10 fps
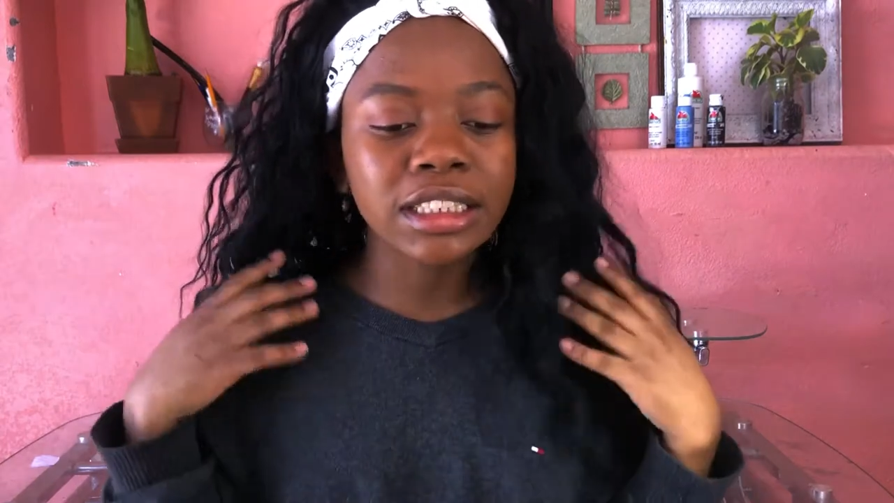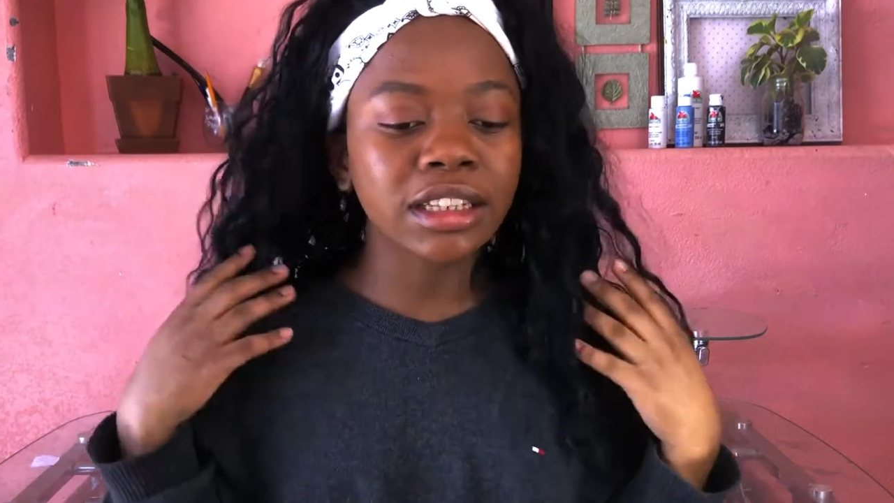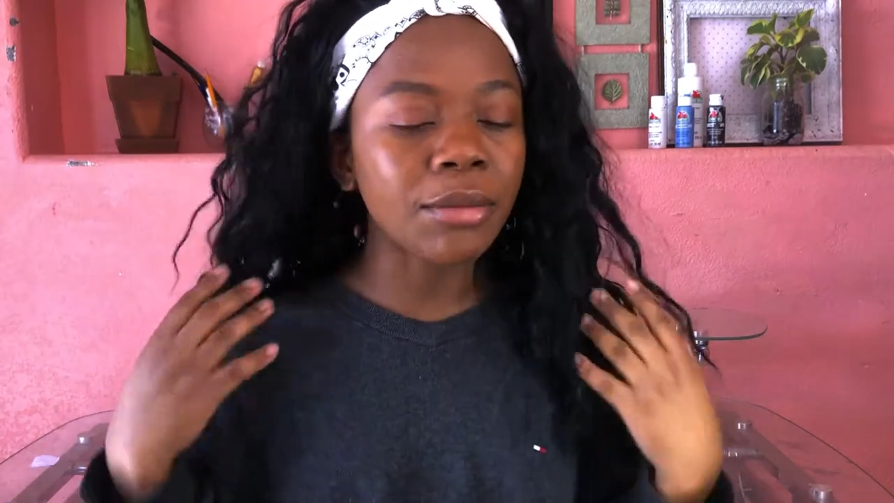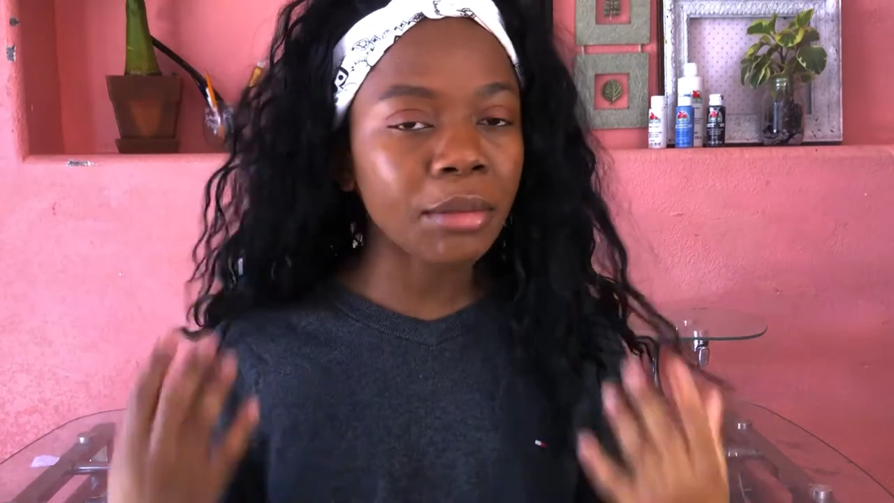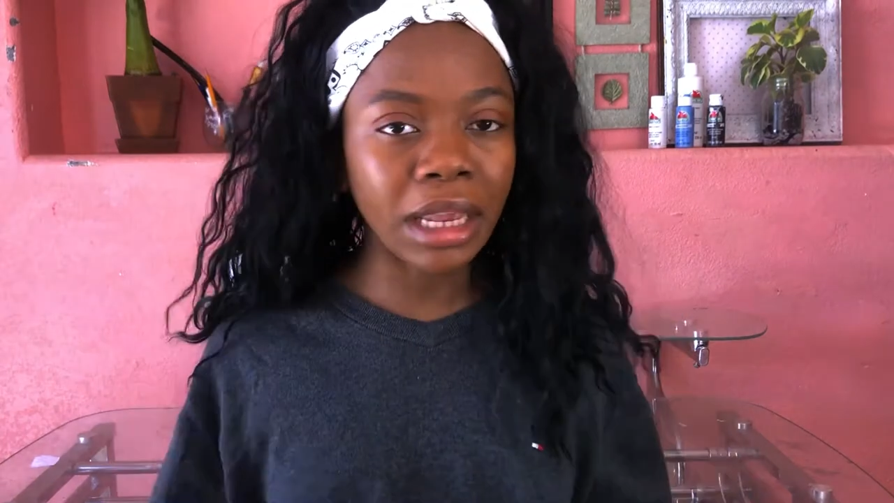
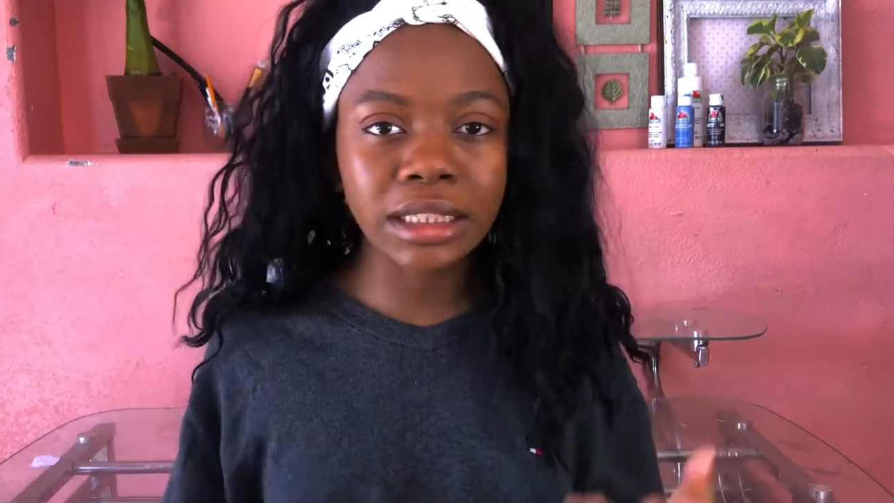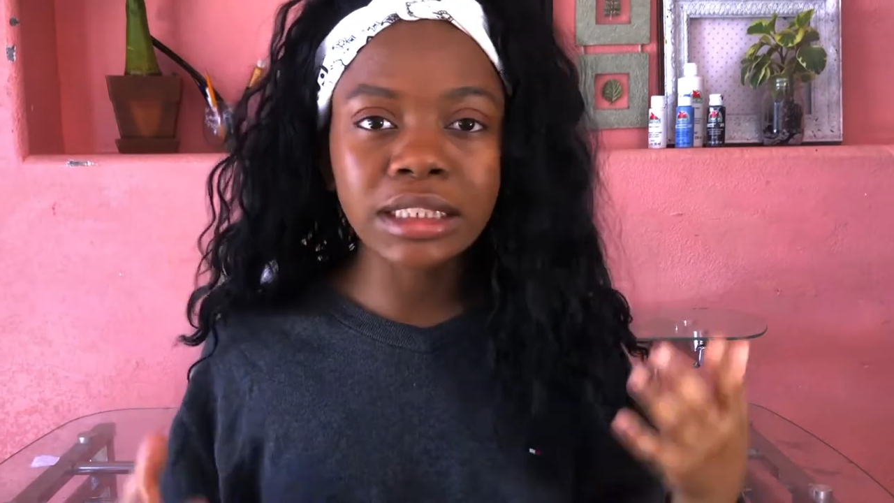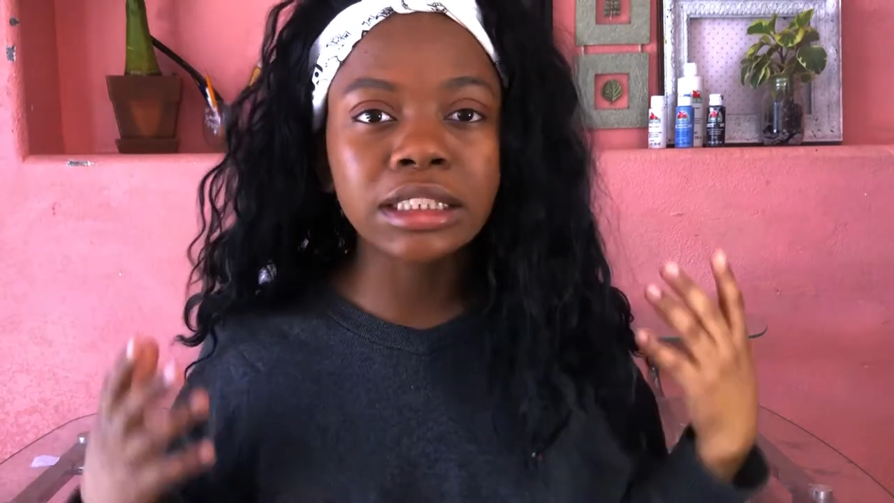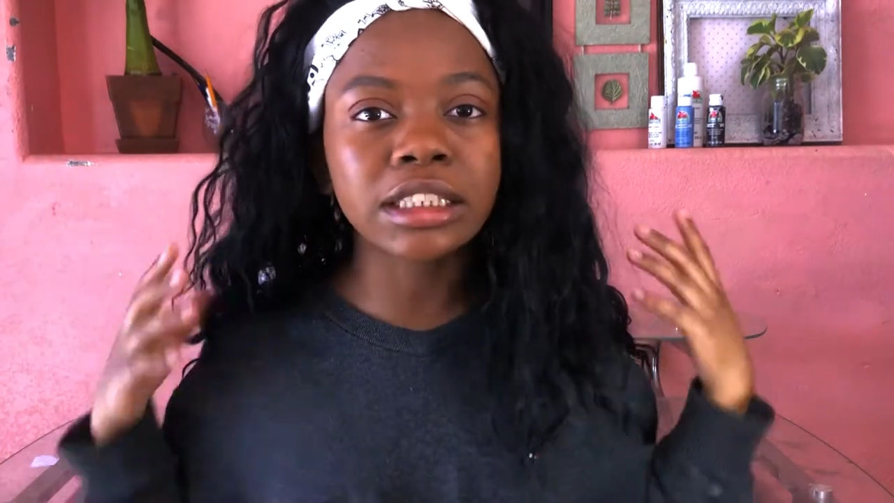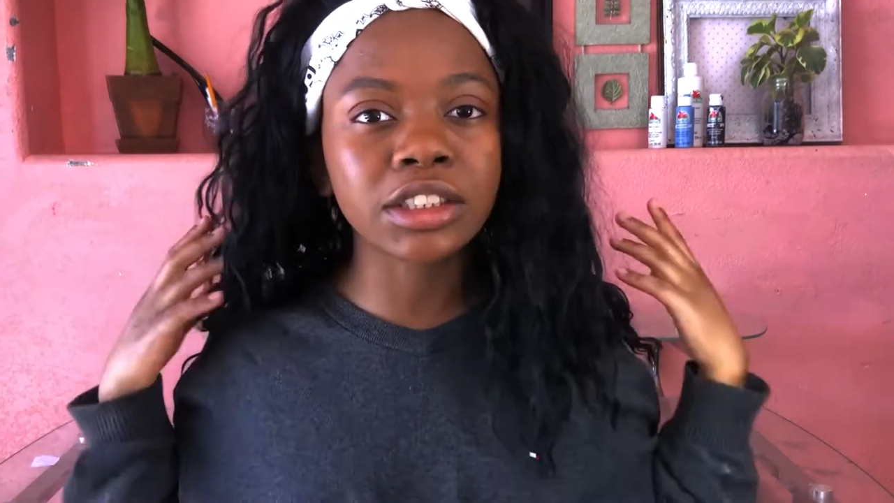is
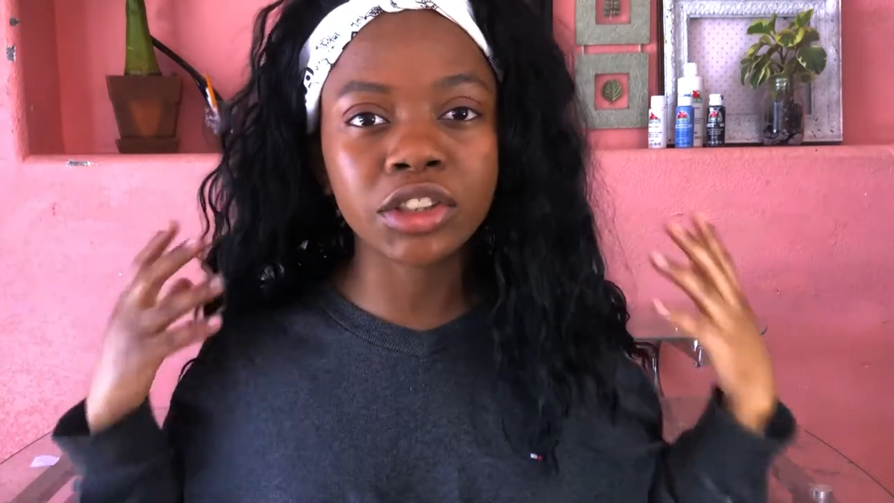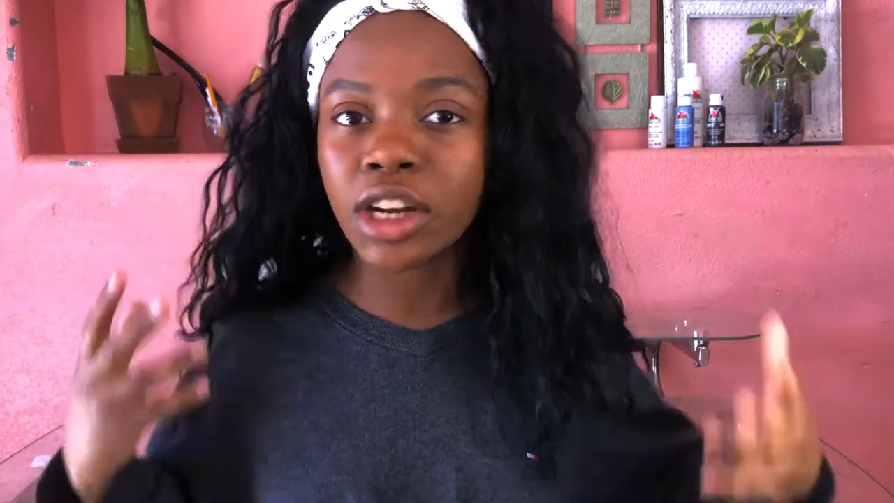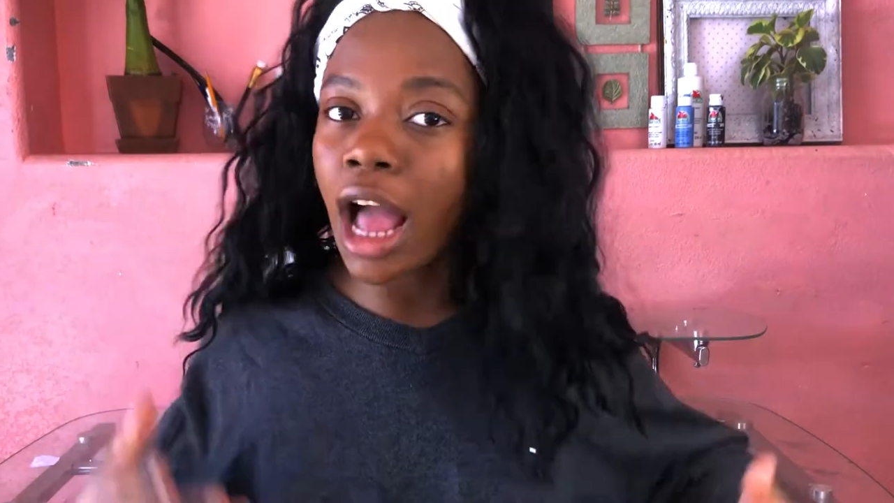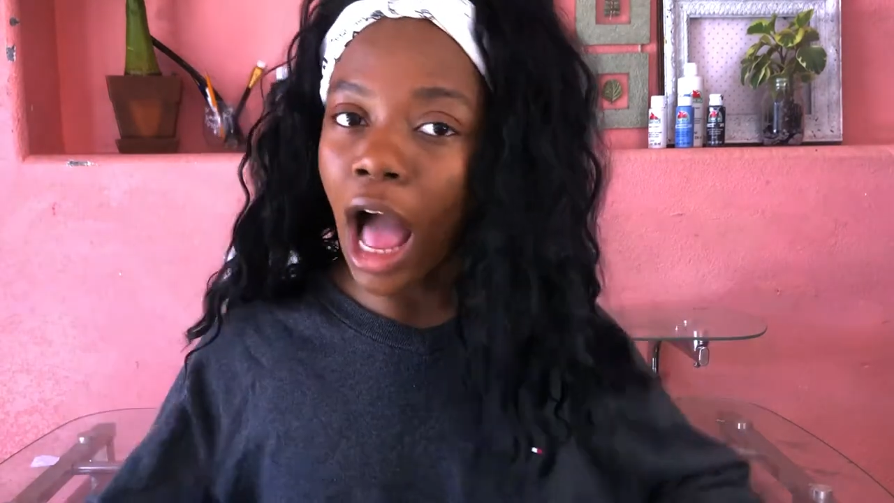amazing considering